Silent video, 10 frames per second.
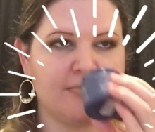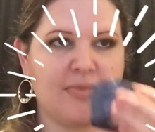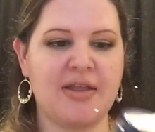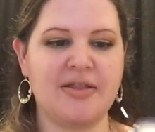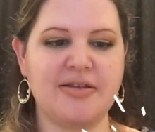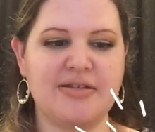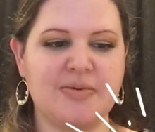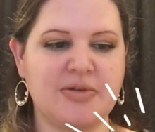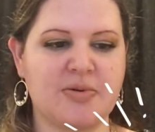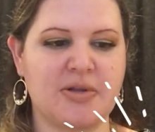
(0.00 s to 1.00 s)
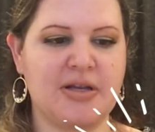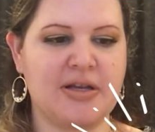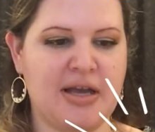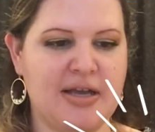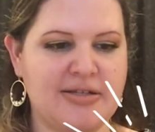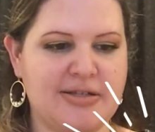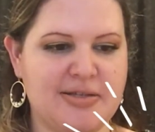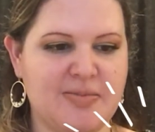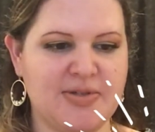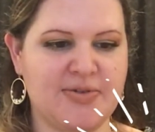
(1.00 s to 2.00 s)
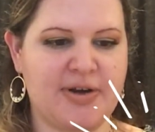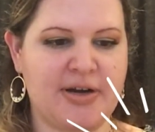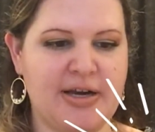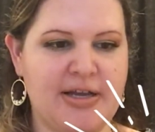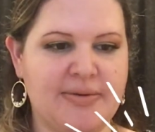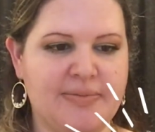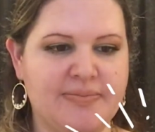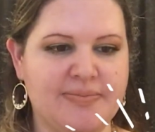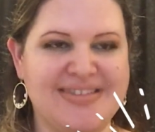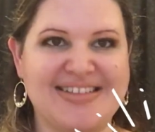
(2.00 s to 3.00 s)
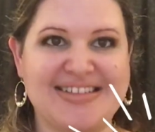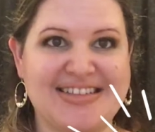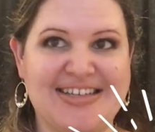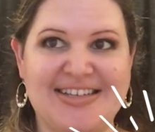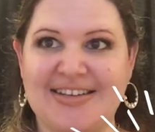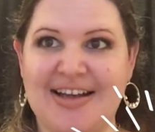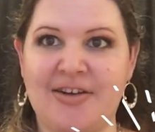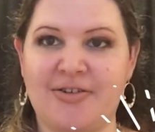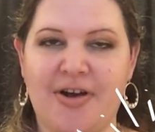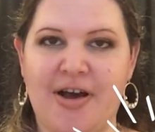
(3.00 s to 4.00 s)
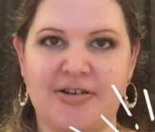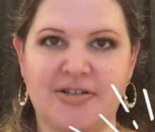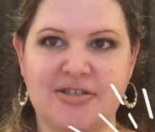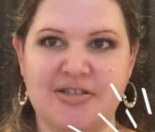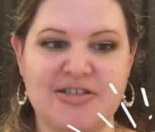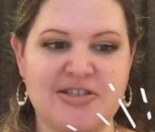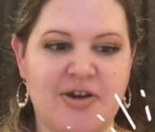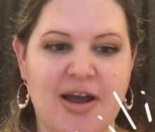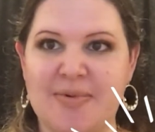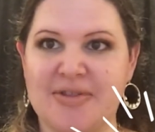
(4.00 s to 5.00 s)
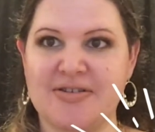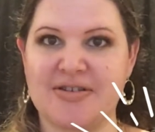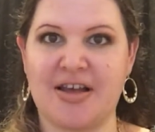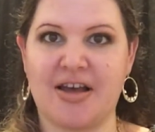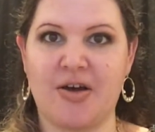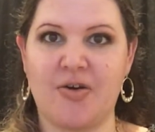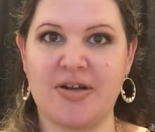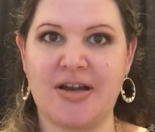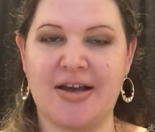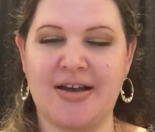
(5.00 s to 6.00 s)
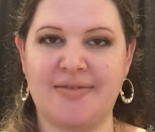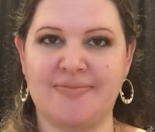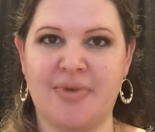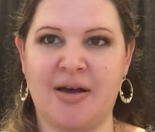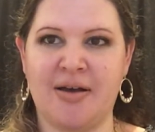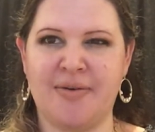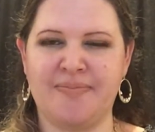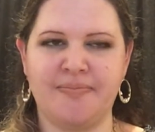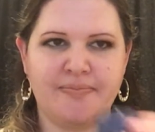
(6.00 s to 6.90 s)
And this smells really nice. It smells very clean. I don't know how else to describe it. There's like a coconut, I